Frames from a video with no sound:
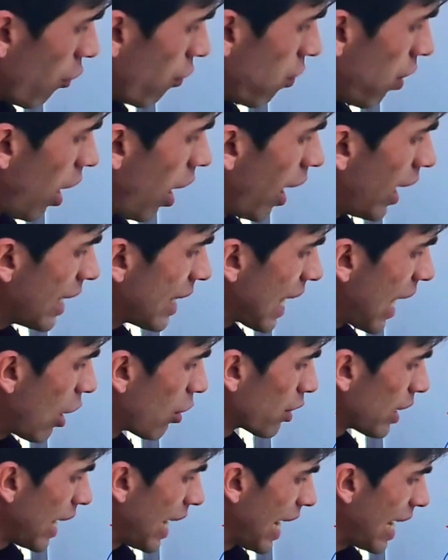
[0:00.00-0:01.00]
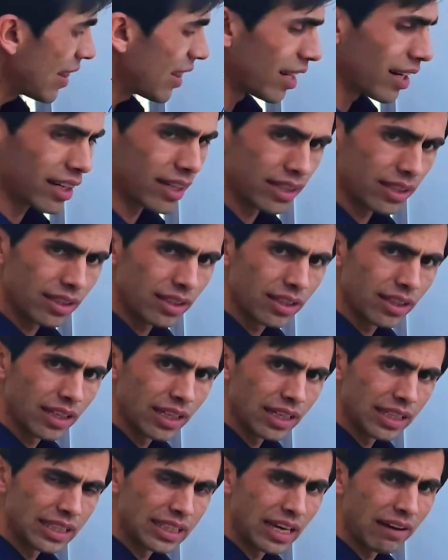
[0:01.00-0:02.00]
find out either
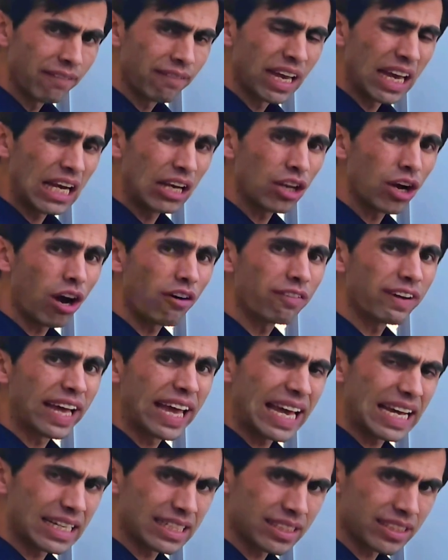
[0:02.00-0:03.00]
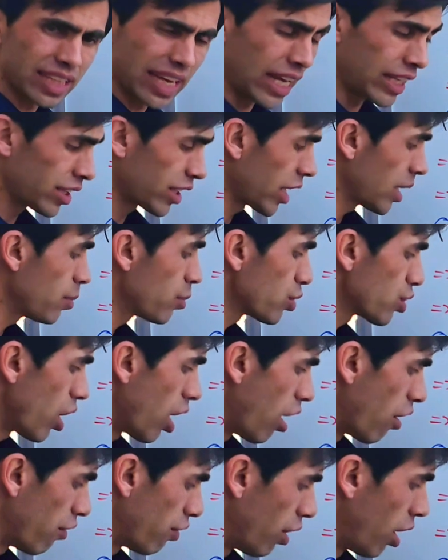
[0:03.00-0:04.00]
the value of x in terms
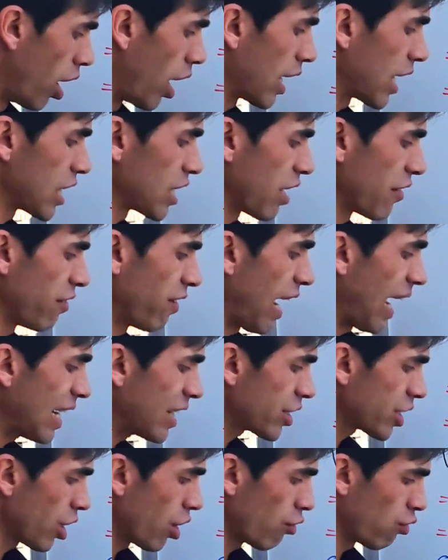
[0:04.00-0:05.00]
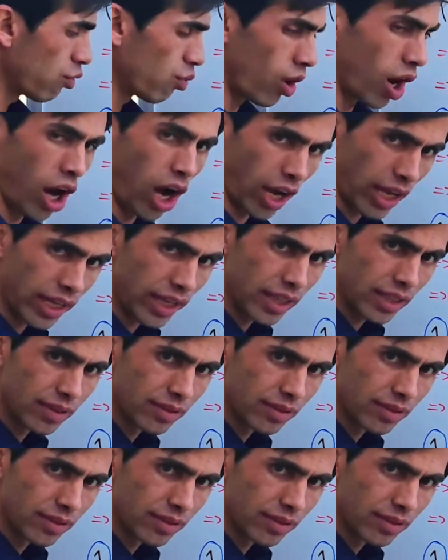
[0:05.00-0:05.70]
of or as a function of y,